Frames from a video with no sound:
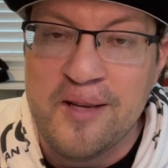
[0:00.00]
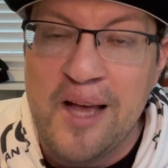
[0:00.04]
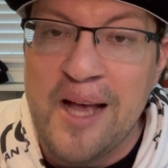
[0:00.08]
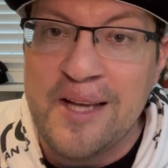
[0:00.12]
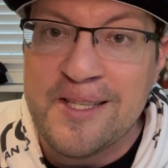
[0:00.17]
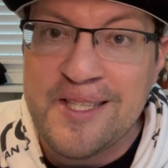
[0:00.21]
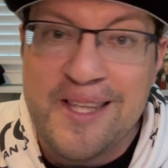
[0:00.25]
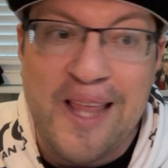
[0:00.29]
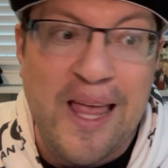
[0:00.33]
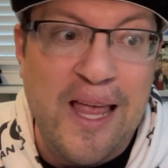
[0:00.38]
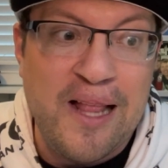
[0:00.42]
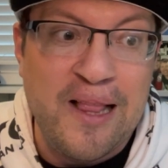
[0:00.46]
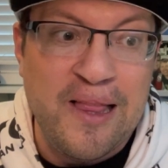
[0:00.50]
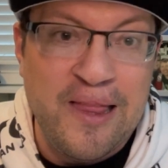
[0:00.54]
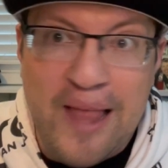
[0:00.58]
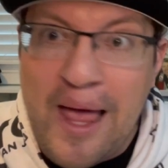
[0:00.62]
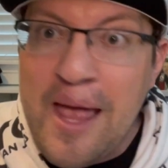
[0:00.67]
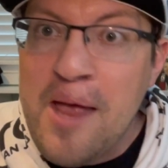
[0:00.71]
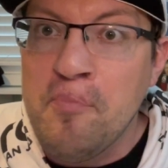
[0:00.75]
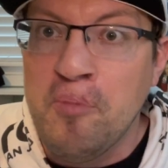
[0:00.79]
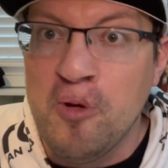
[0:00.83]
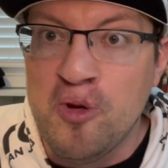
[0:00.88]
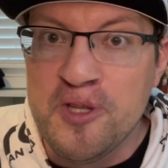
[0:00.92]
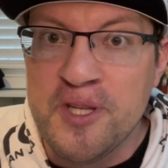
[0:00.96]
as they
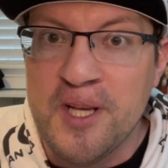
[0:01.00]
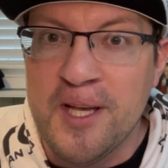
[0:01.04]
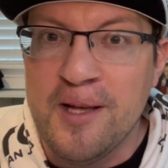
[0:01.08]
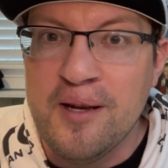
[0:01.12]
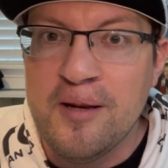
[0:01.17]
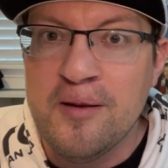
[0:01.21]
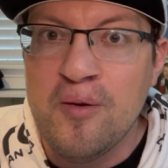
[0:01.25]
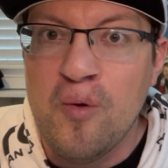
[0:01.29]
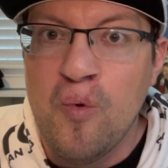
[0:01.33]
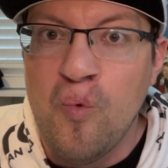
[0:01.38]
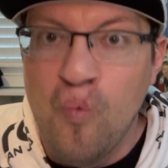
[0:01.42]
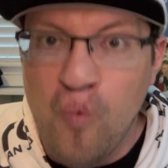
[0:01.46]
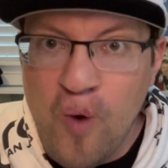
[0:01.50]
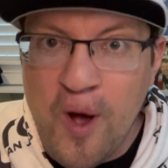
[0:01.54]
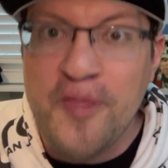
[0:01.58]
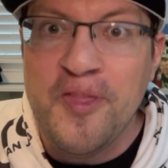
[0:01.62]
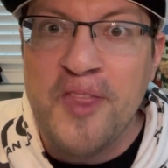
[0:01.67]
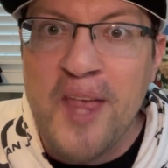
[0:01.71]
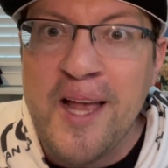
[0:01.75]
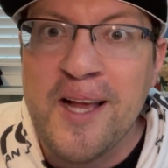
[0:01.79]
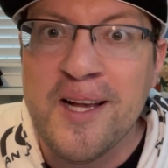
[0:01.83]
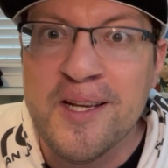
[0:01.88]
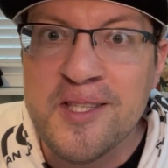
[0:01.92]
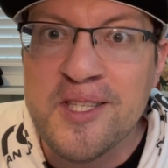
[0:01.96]
labeled it
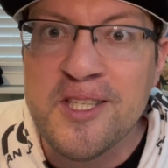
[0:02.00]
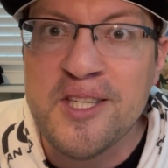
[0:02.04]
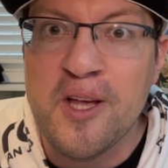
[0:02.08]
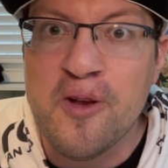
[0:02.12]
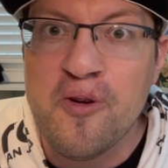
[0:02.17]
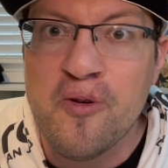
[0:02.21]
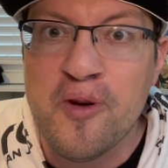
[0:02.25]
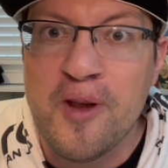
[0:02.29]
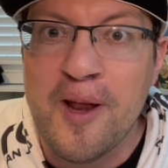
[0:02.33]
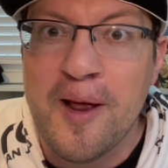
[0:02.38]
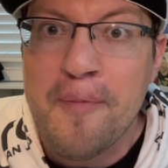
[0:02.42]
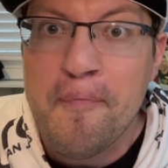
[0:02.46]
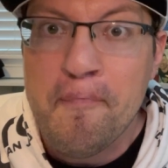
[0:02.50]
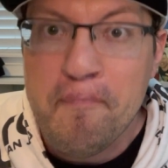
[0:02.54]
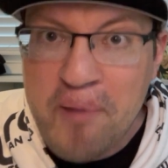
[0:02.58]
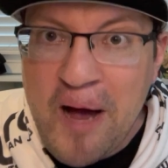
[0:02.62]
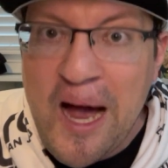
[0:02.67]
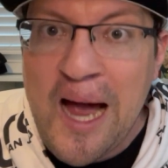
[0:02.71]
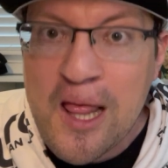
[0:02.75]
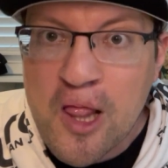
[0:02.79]
what they considered it by